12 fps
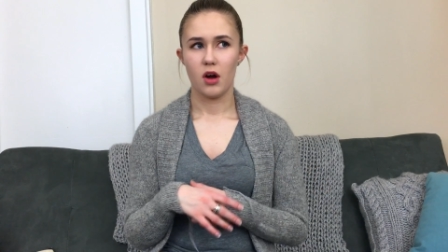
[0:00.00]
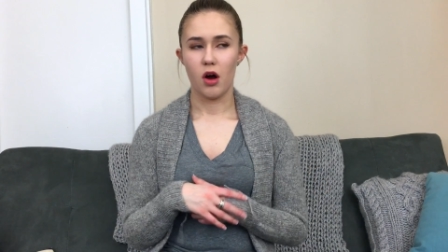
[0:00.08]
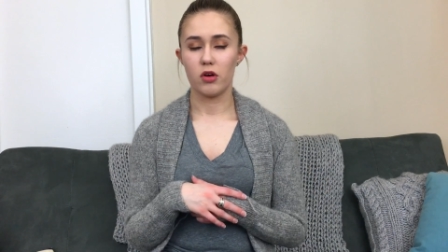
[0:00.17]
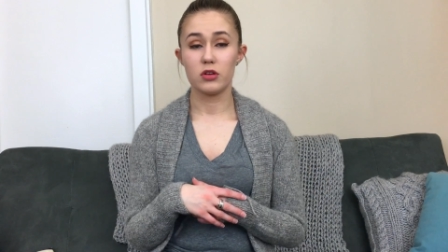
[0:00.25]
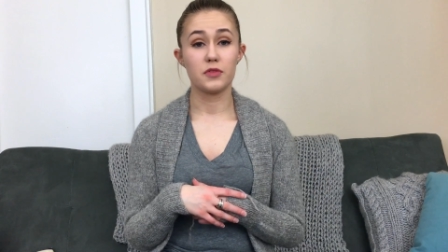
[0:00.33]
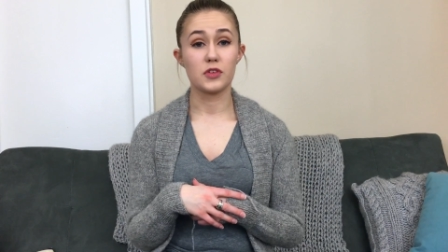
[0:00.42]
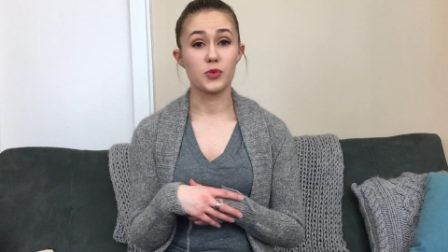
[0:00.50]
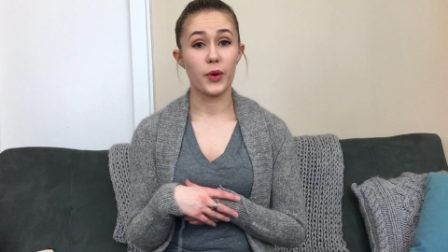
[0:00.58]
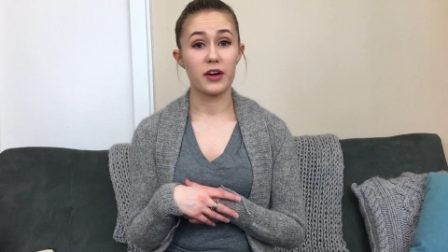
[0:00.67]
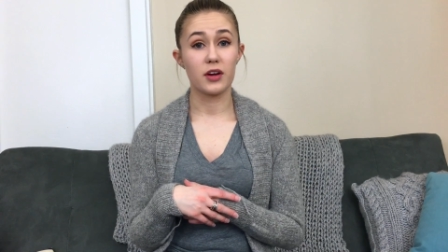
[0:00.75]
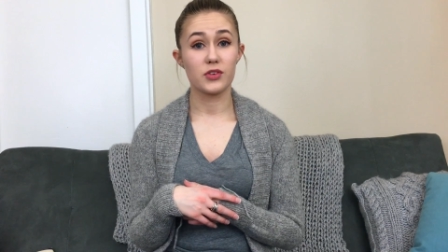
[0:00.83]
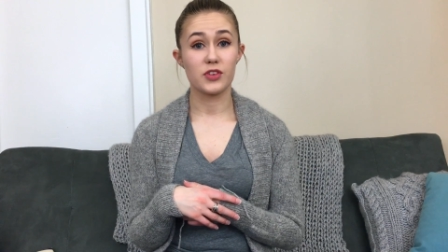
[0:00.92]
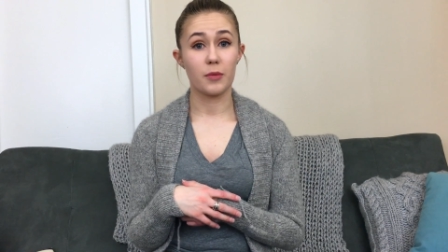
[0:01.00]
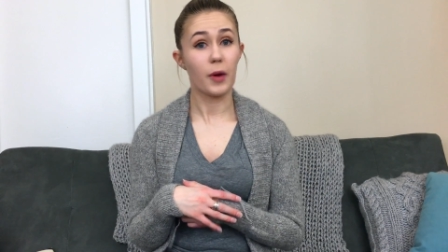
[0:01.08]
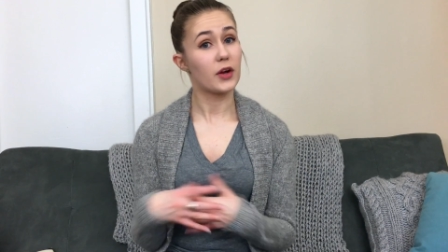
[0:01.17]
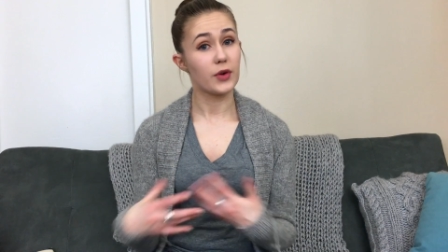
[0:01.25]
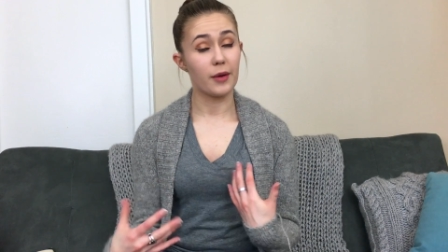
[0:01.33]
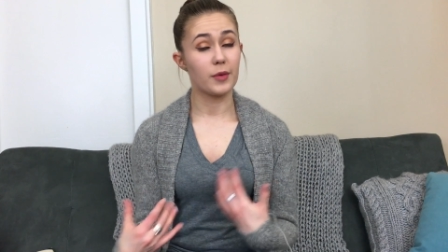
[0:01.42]
All of the sweaters that
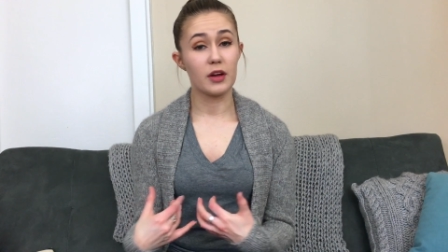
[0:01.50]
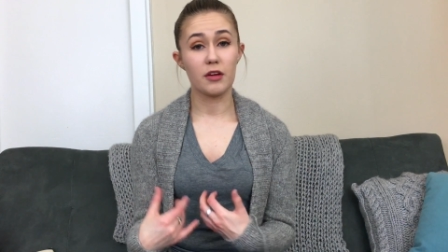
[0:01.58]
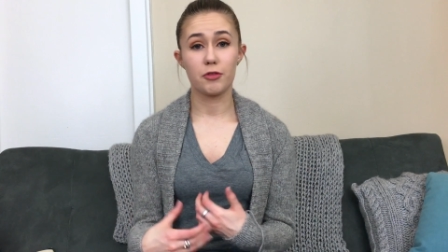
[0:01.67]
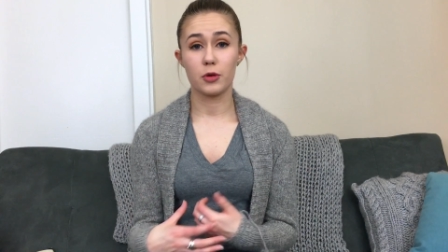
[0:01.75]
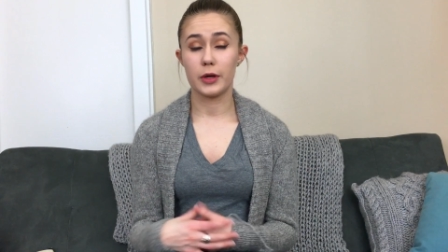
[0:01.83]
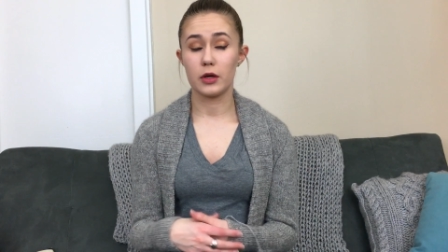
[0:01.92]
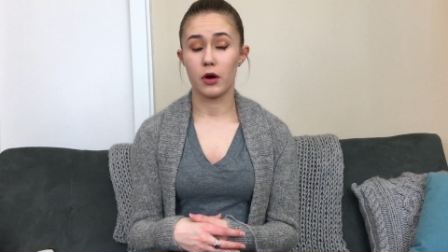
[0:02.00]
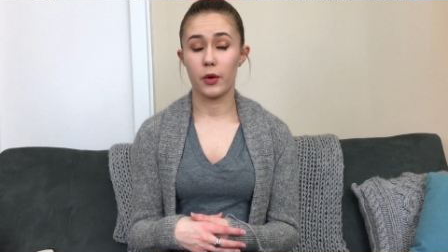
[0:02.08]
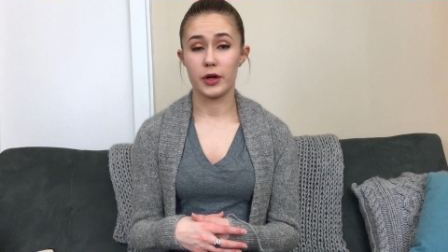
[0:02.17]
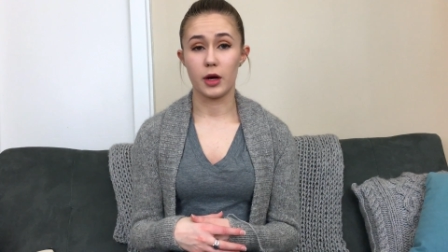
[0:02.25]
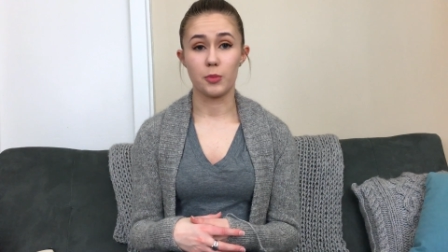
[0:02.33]
my grandma knit for me growing